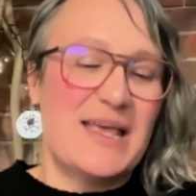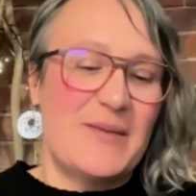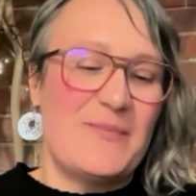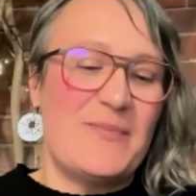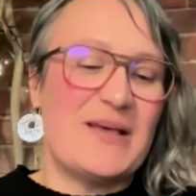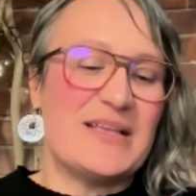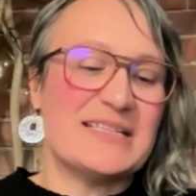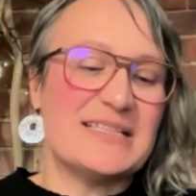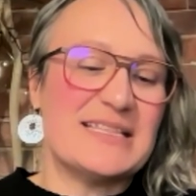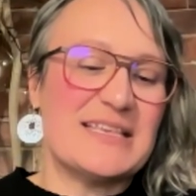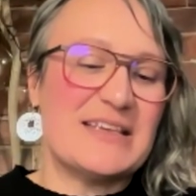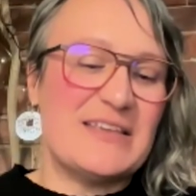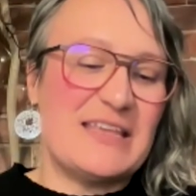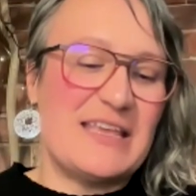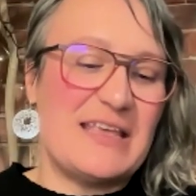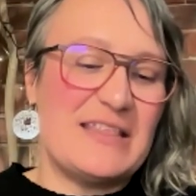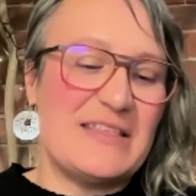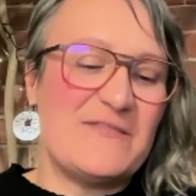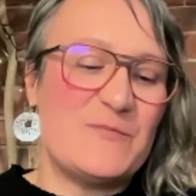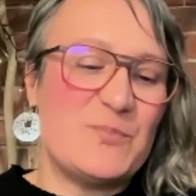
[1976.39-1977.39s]
but
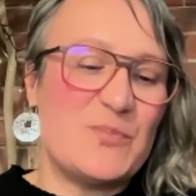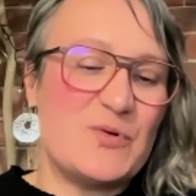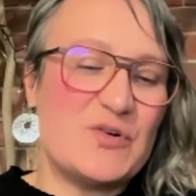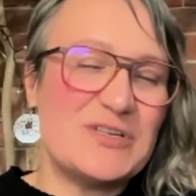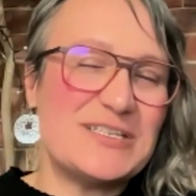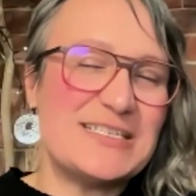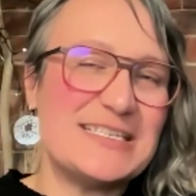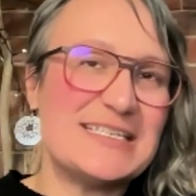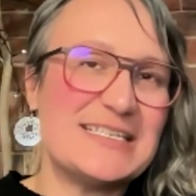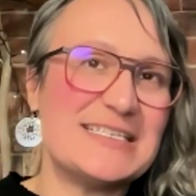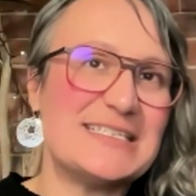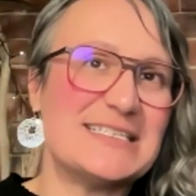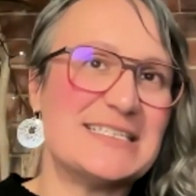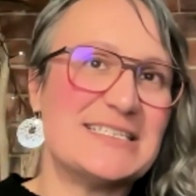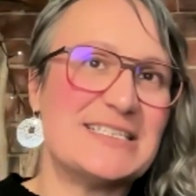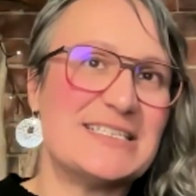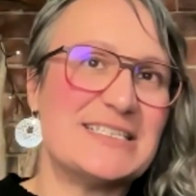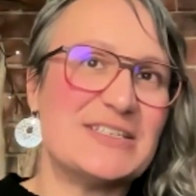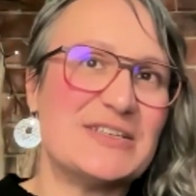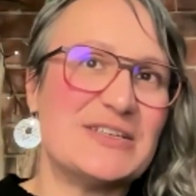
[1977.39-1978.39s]
they've bought it
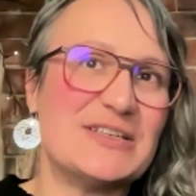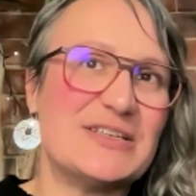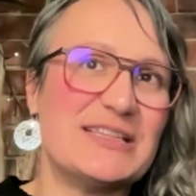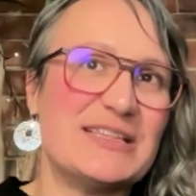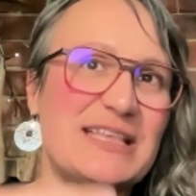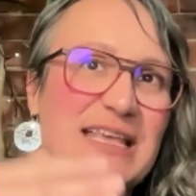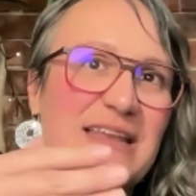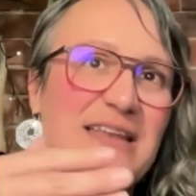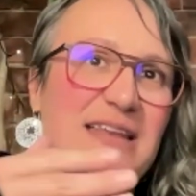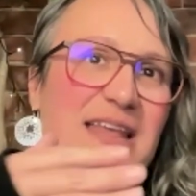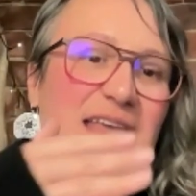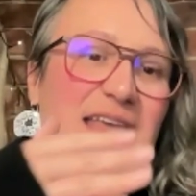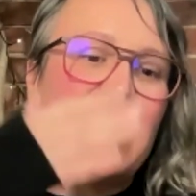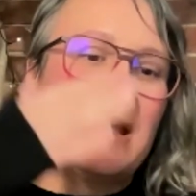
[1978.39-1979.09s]
to then